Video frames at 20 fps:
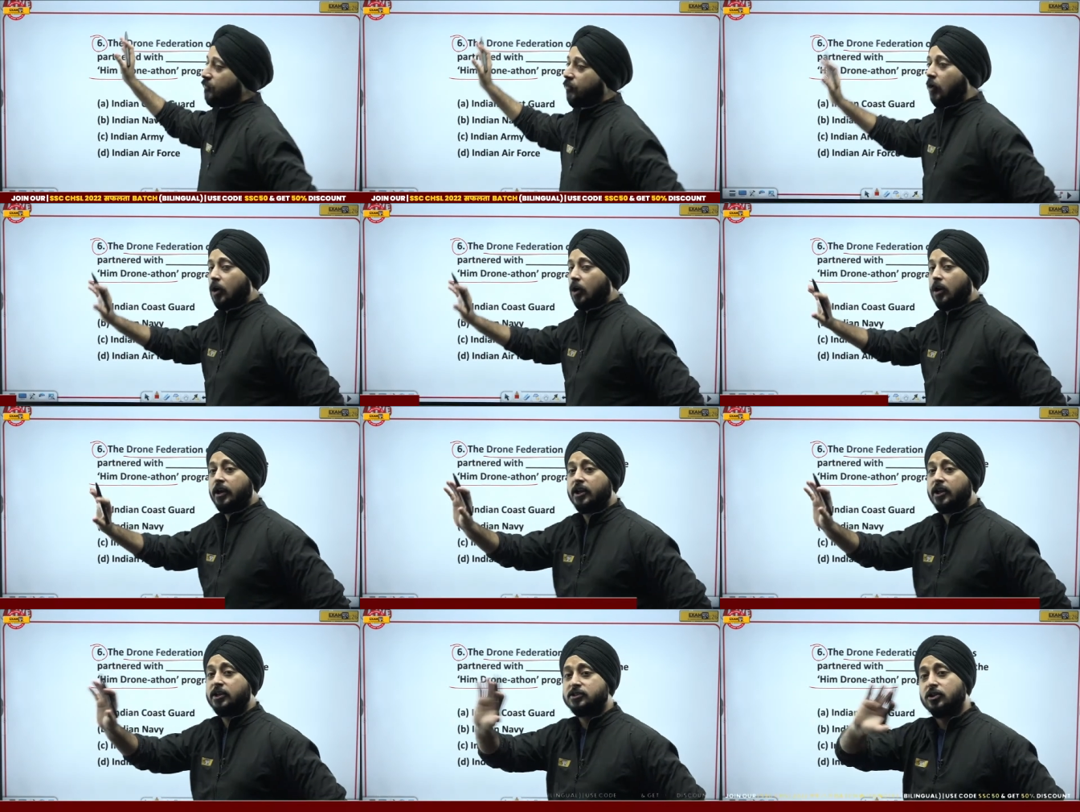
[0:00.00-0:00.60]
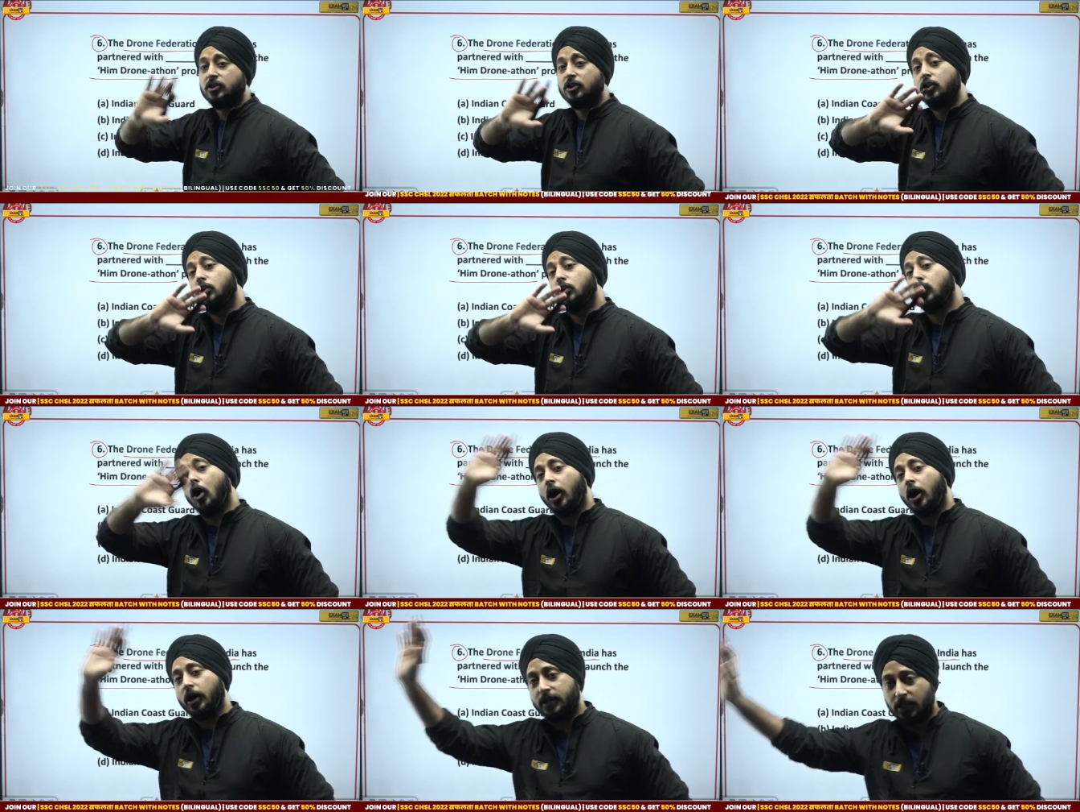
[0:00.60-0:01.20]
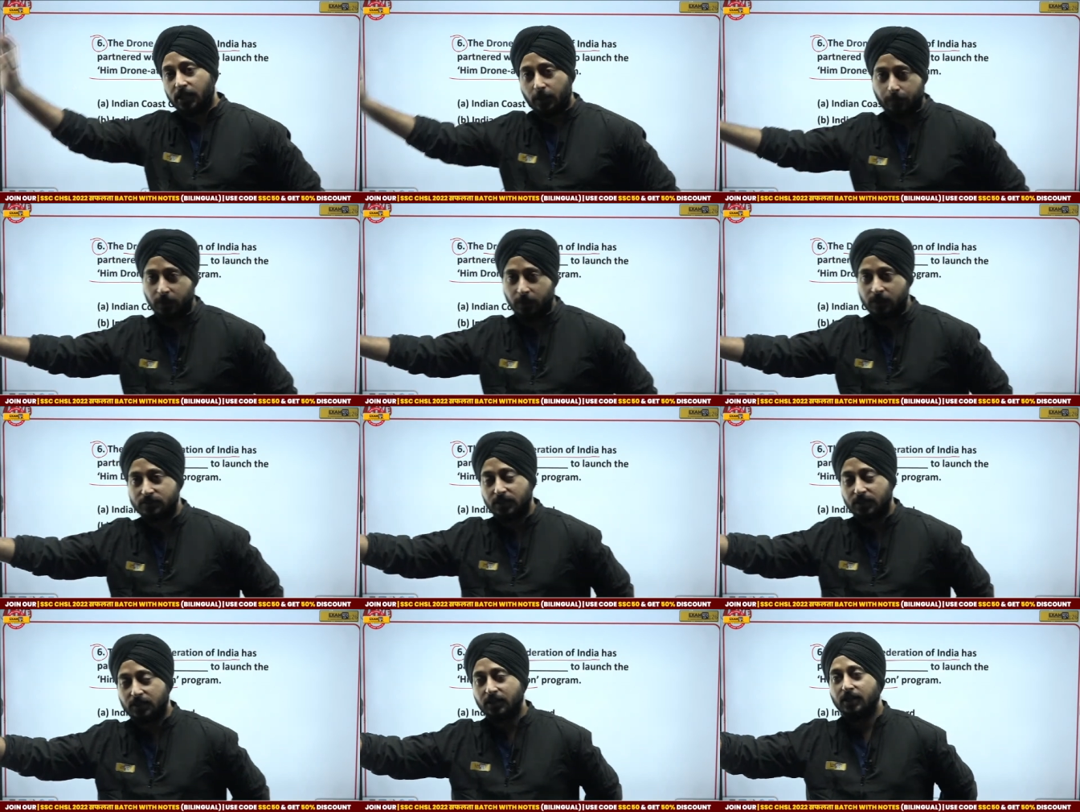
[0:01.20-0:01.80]
following is not the
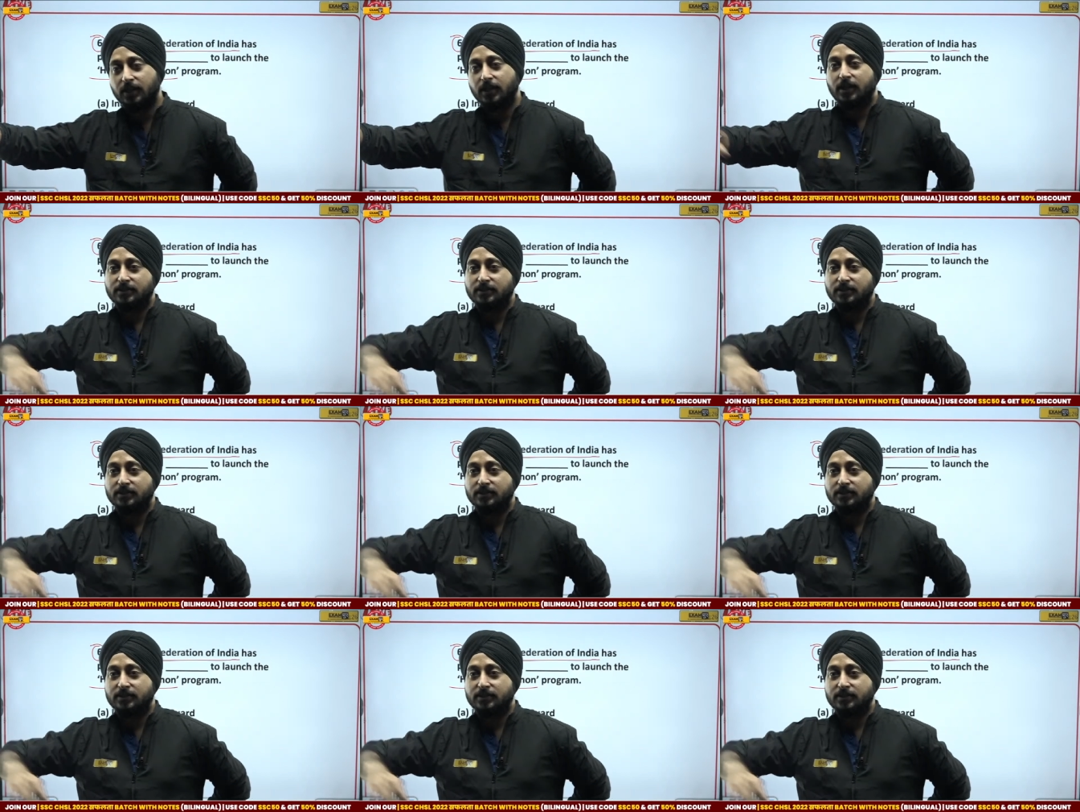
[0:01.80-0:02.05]
person.